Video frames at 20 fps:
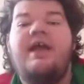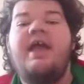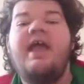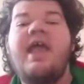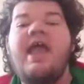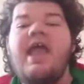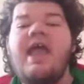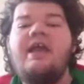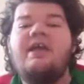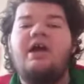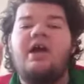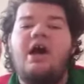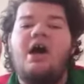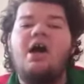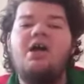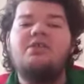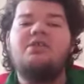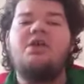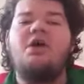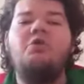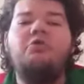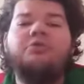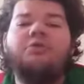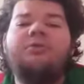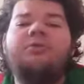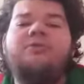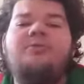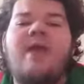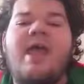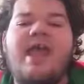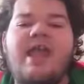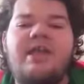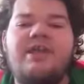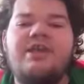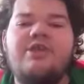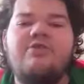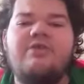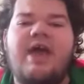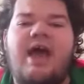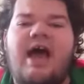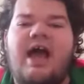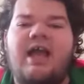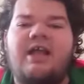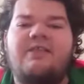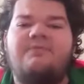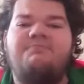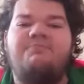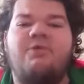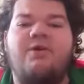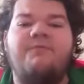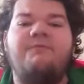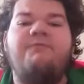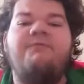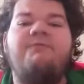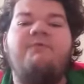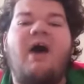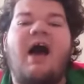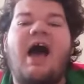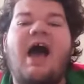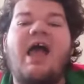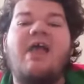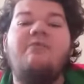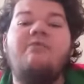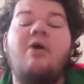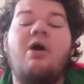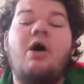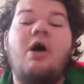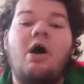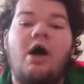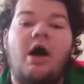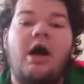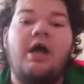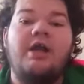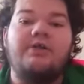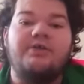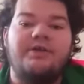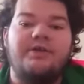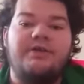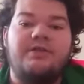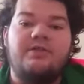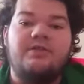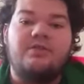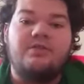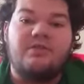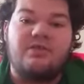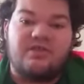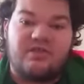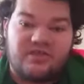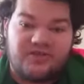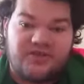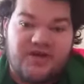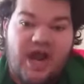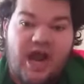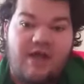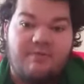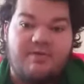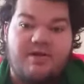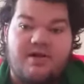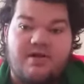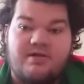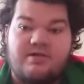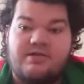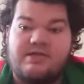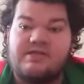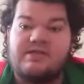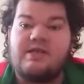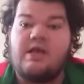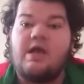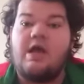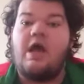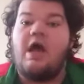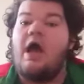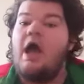And also, thank you guys for 500 subscribers.